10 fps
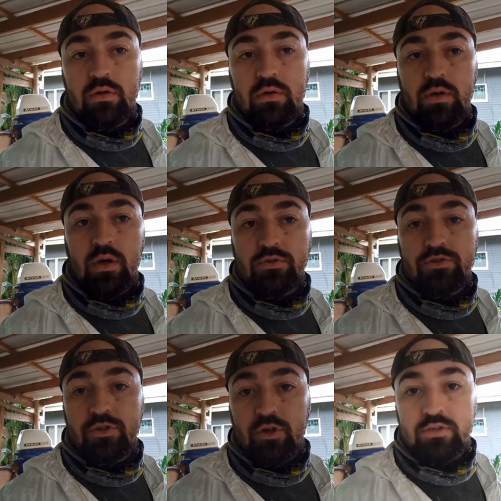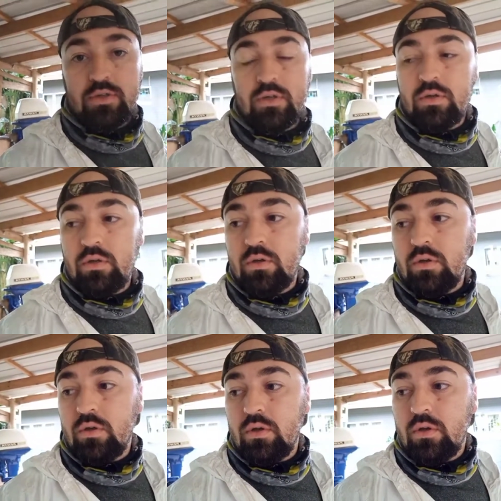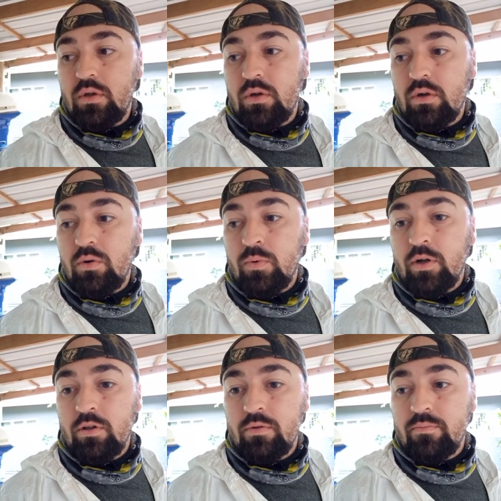How to start? Well,